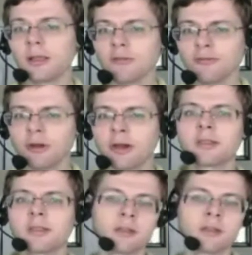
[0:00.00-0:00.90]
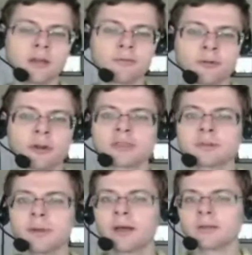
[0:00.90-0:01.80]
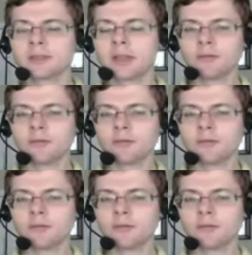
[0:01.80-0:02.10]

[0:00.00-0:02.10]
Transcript: Love for anything, love for your spouse,